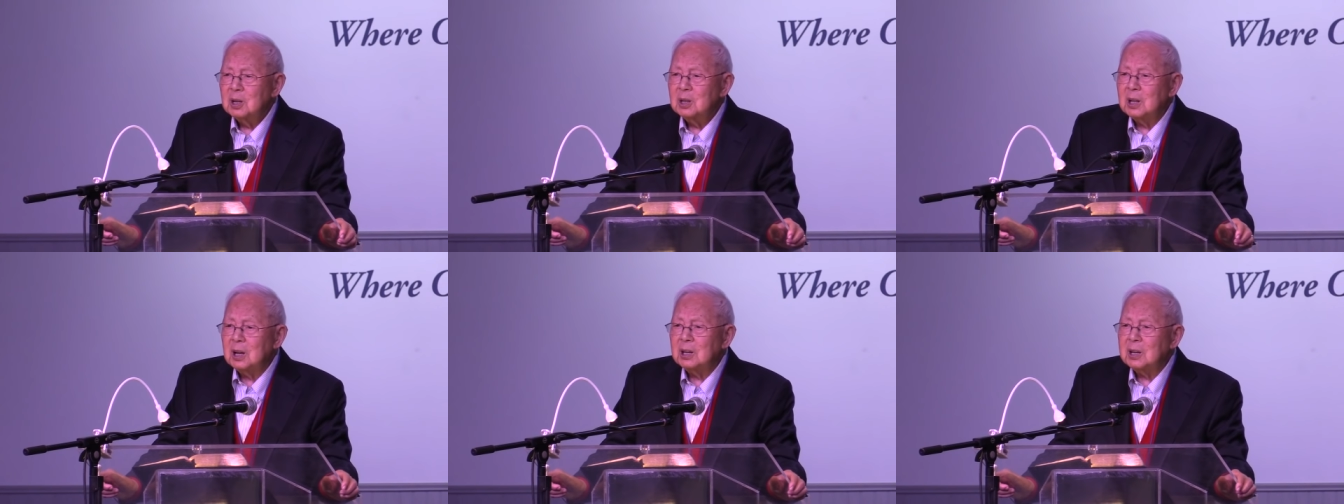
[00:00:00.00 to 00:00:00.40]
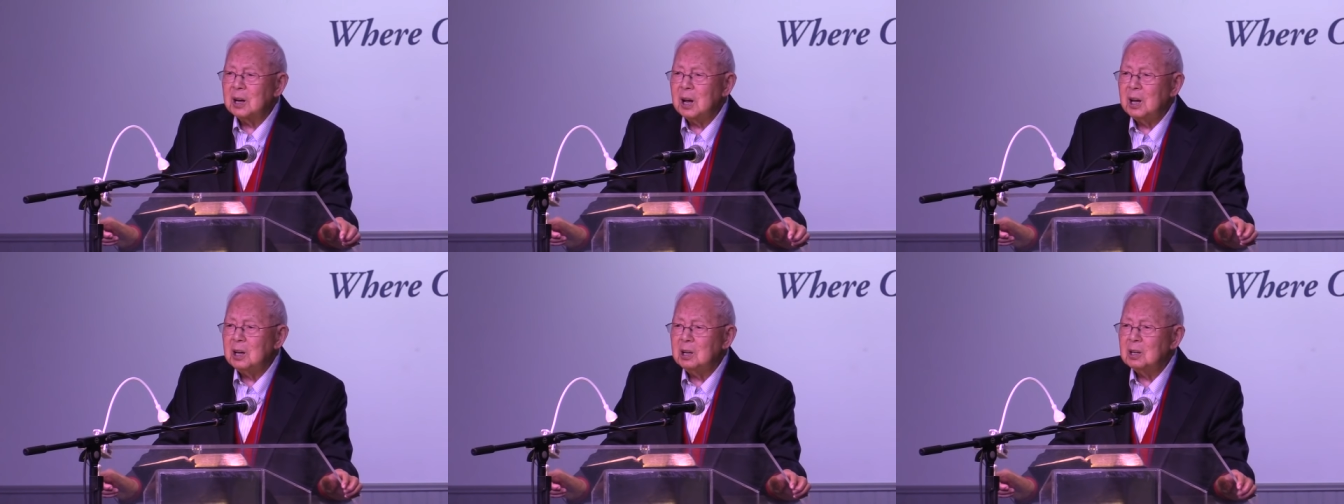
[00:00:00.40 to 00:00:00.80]
They
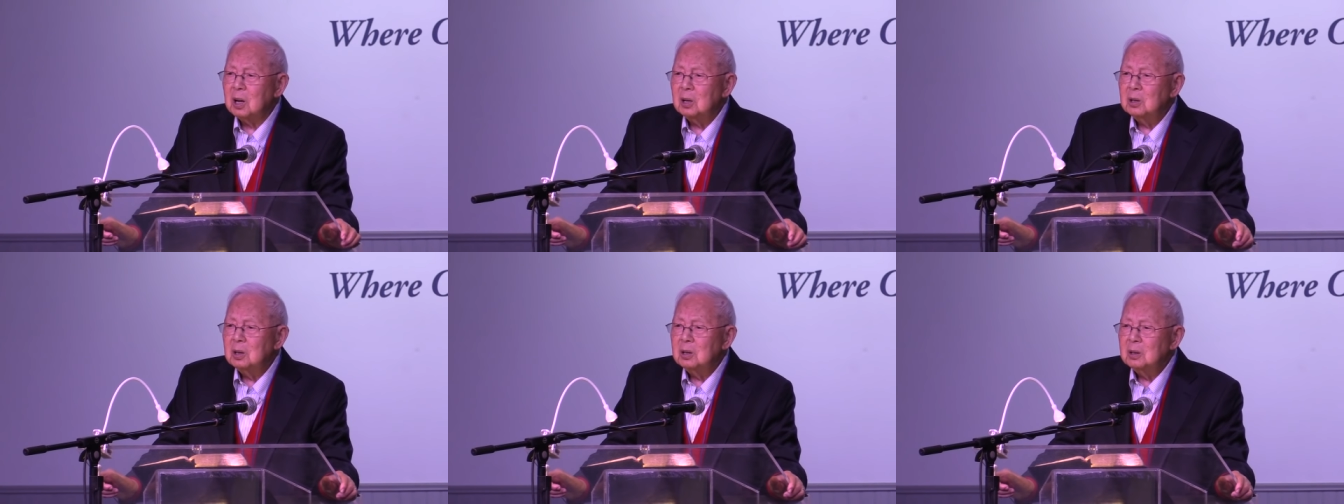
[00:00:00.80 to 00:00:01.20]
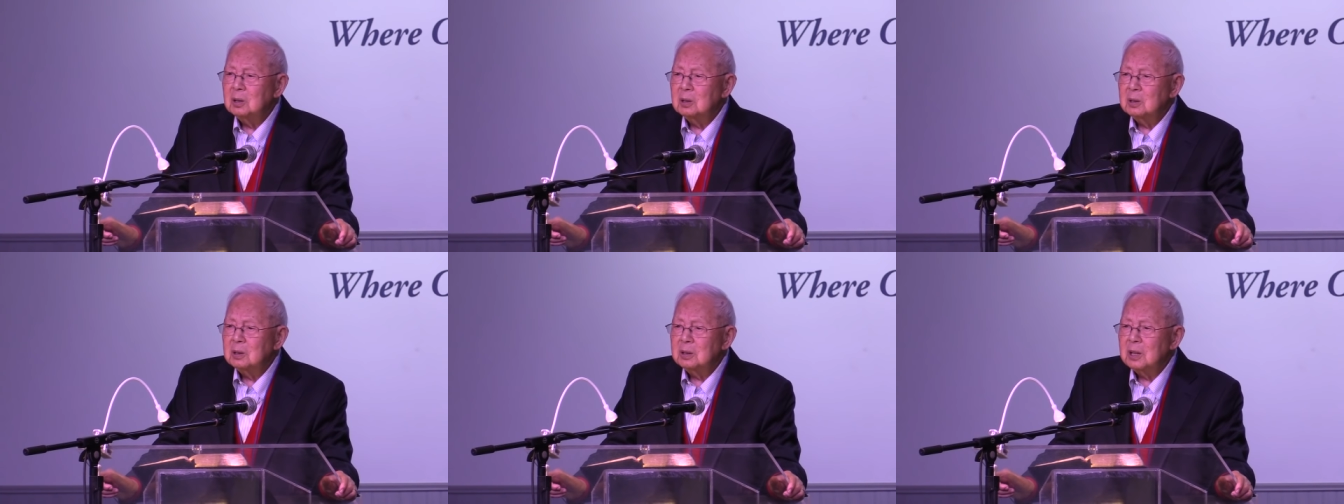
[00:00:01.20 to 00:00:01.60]
take,
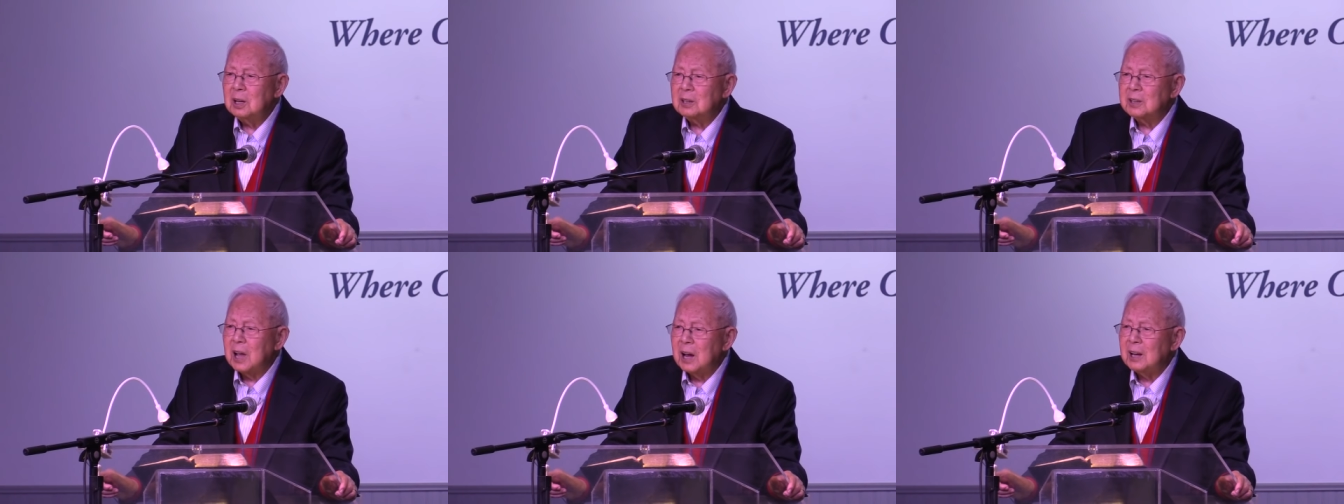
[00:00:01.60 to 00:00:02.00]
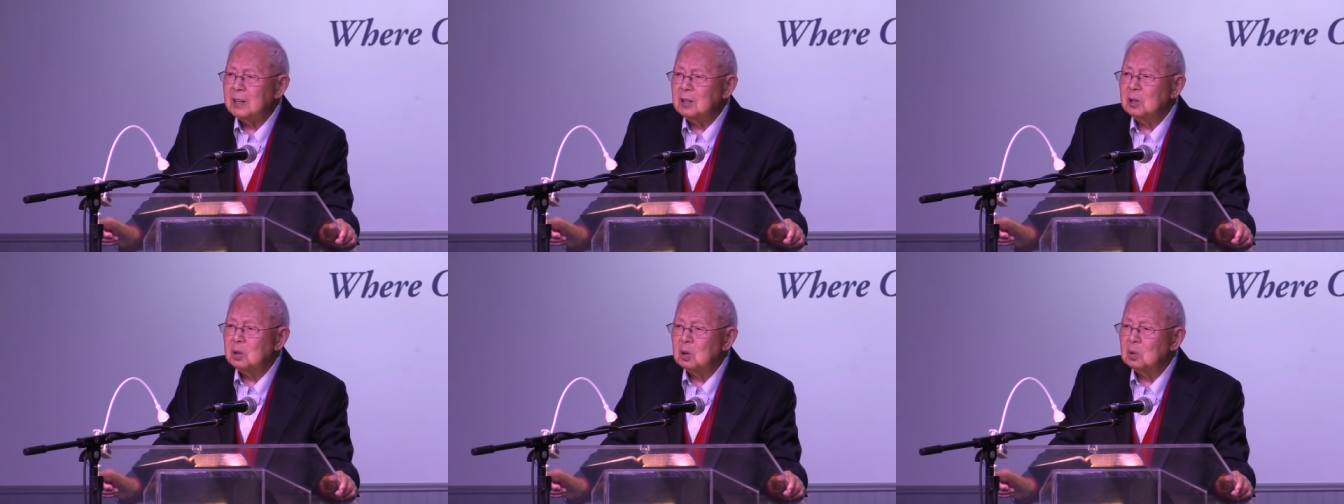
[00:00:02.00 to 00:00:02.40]
they
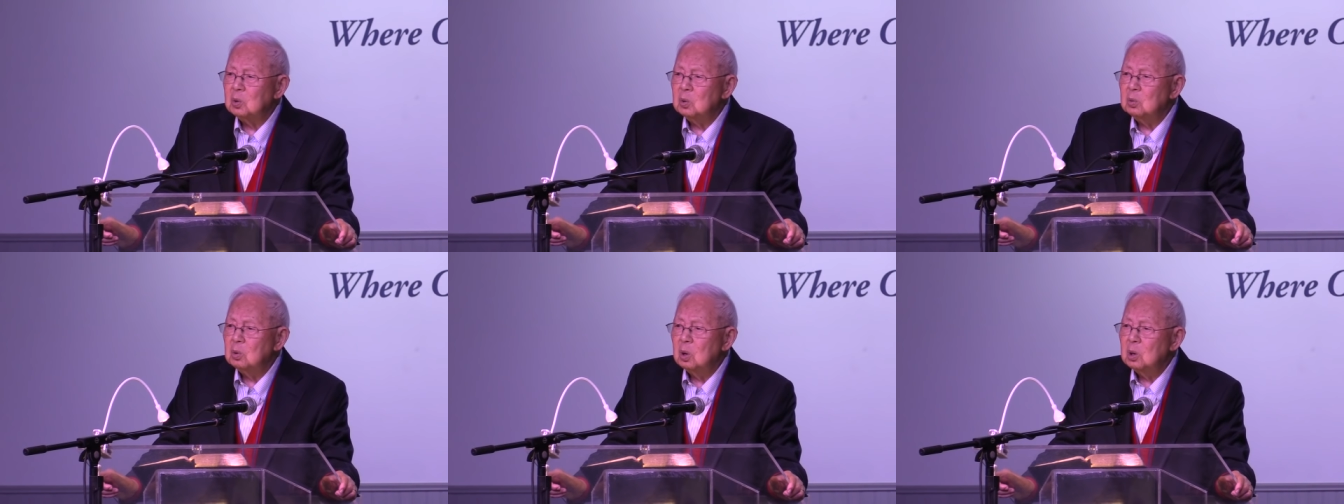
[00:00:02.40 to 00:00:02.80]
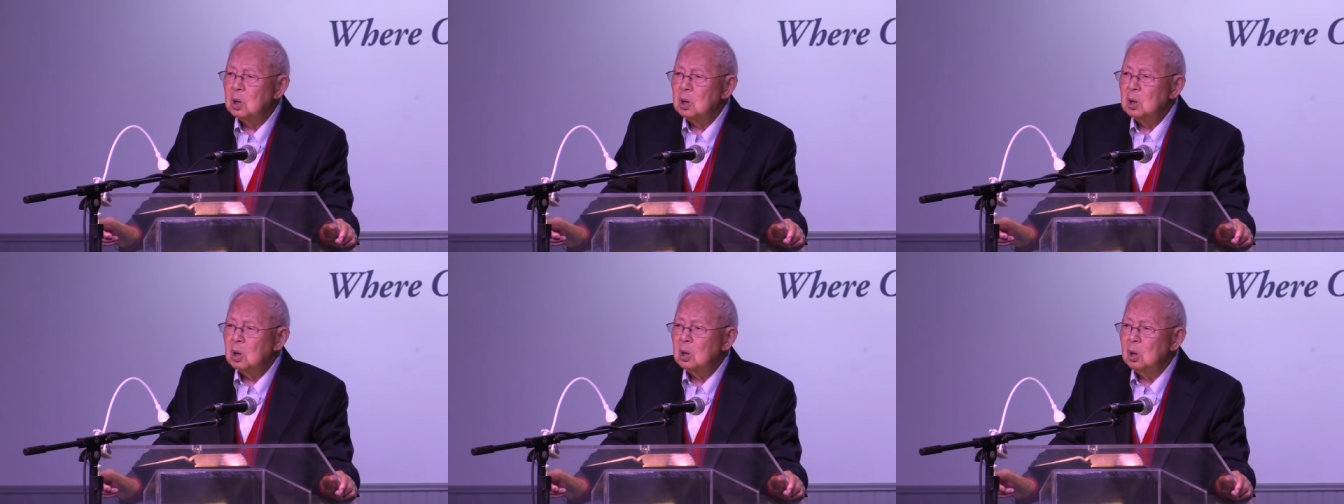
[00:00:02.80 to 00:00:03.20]
tend to
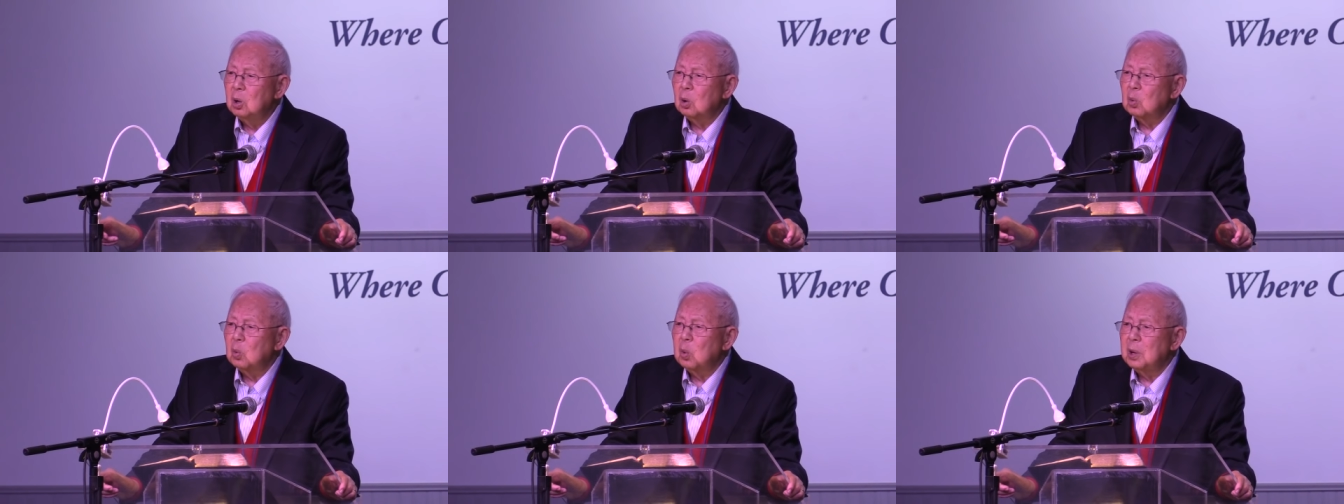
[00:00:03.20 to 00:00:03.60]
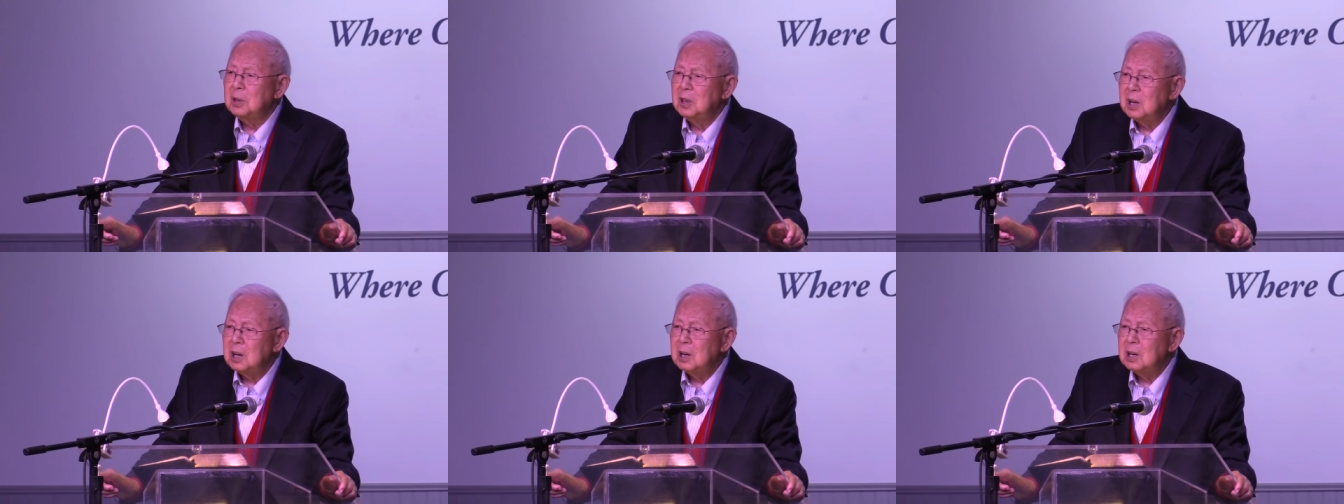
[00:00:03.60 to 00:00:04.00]
look
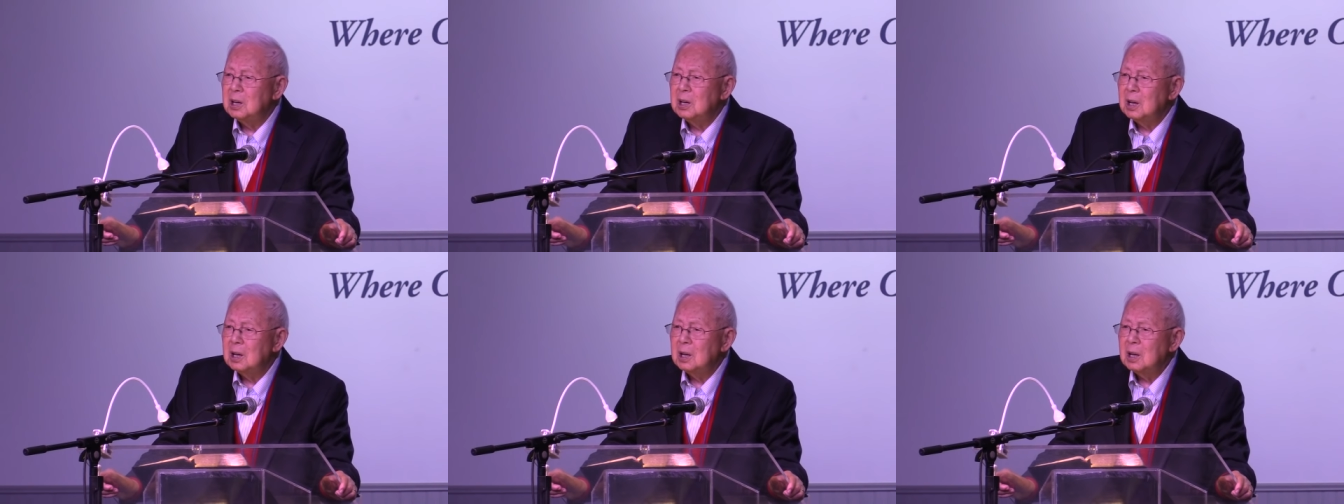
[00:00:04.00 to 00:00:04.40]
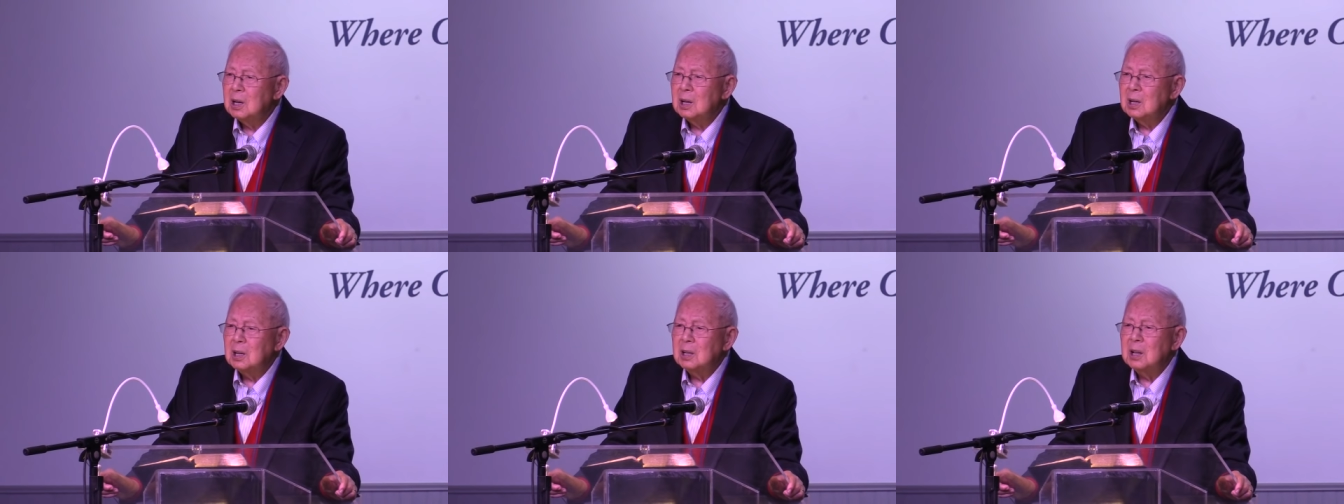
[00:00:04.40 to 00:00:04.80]
within
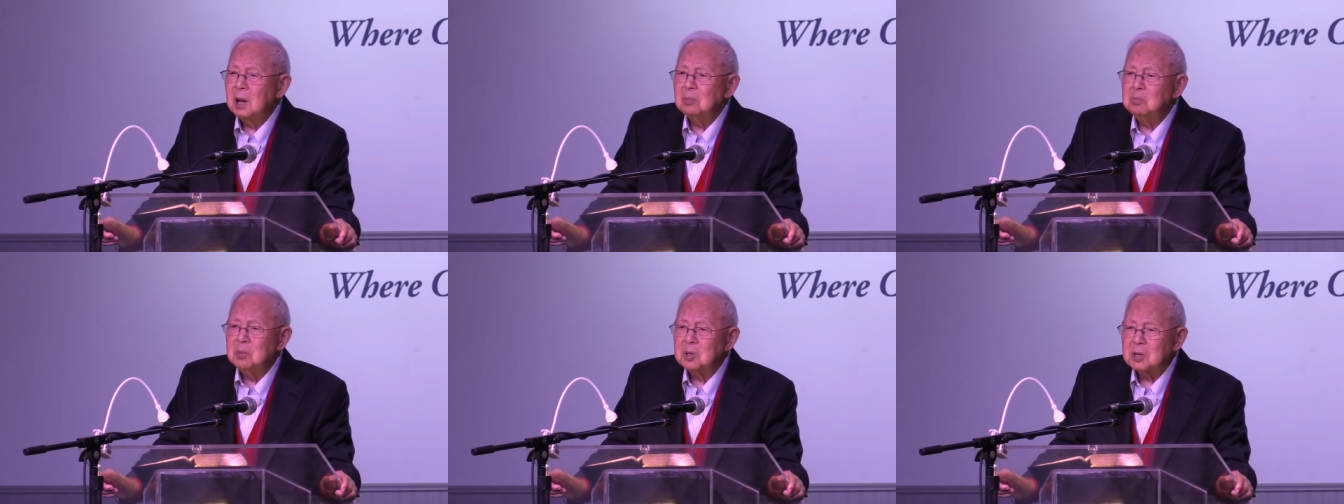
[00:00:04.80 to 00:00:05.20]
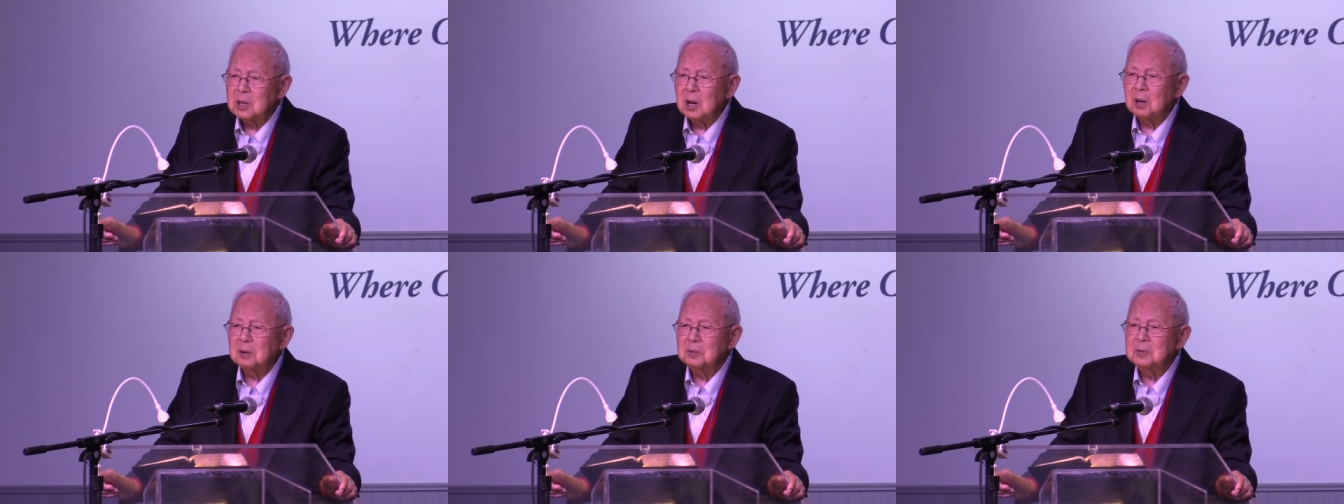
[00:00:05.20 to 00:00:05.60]

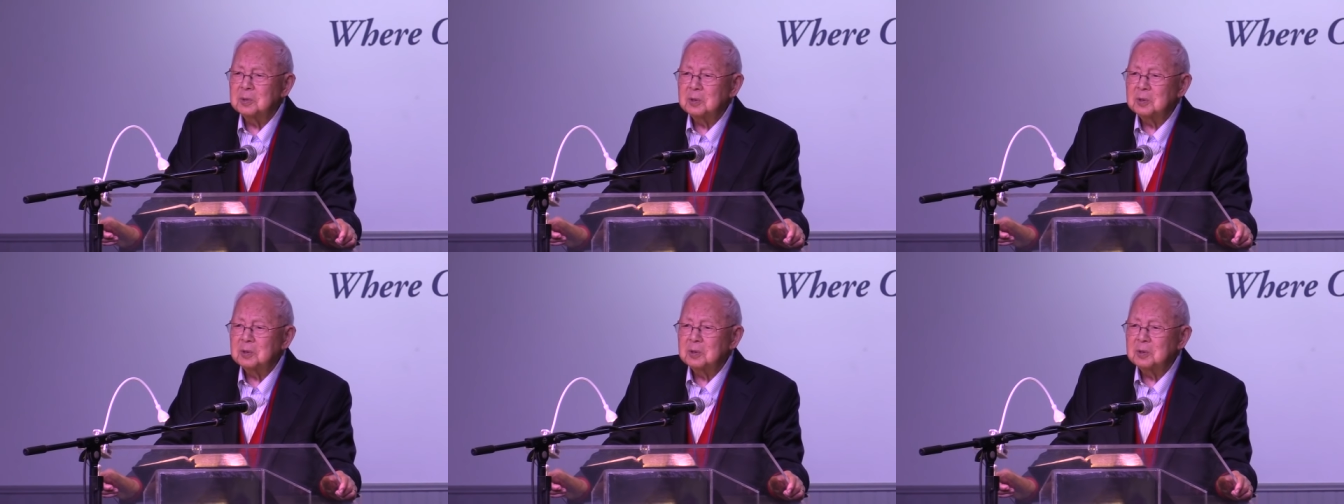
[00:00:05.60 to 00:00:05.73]
themselves.